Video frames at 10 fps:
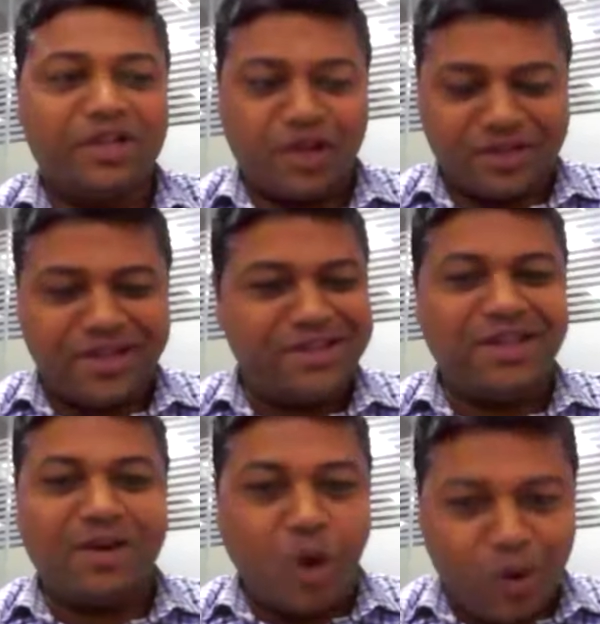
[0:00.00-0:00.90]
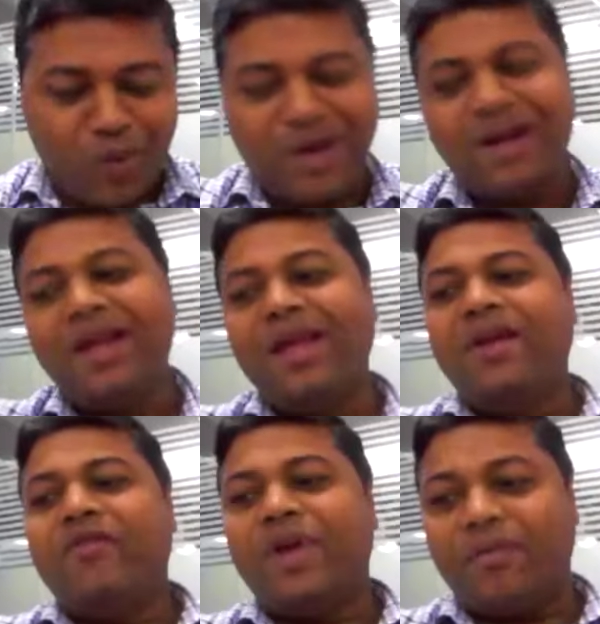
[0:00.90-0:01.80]
instruction is the wrong word.
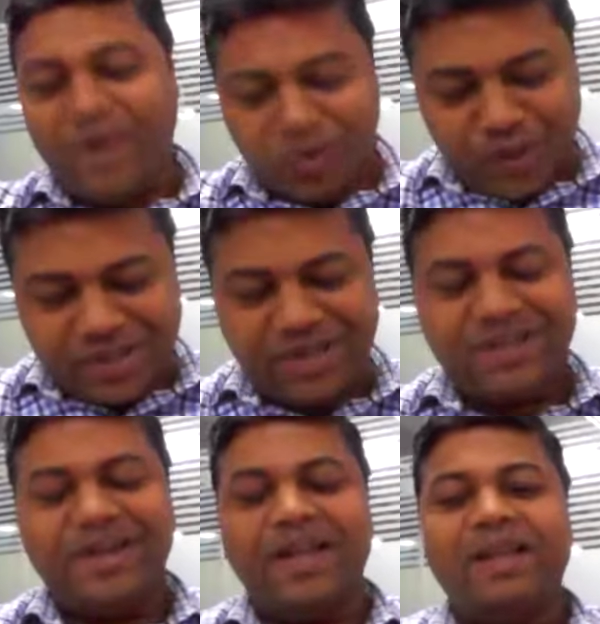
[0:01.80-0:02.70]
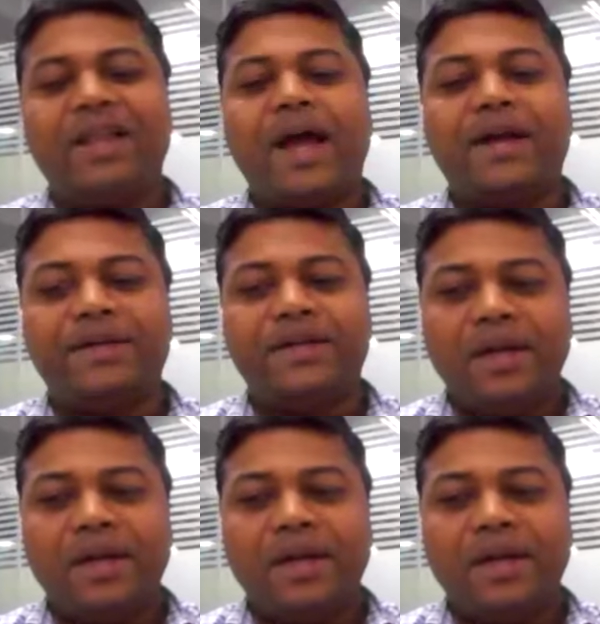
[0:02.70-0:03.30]
We have requested the dean that